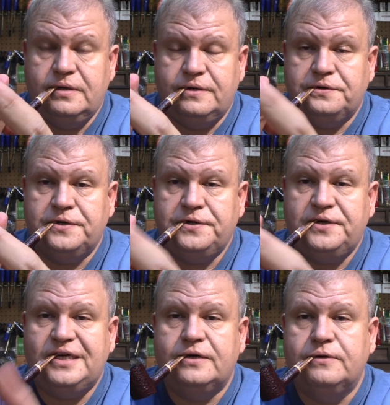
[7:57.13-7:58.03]
just a
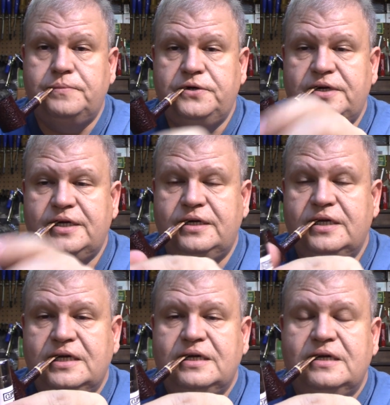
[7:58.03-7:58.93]
standard butane
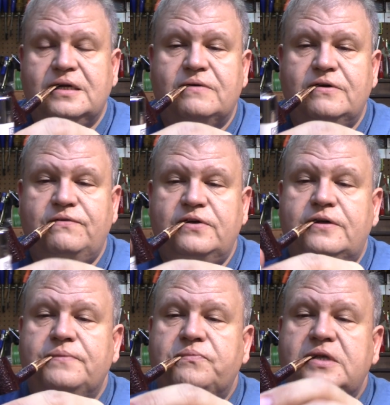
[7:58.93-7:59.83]
refill.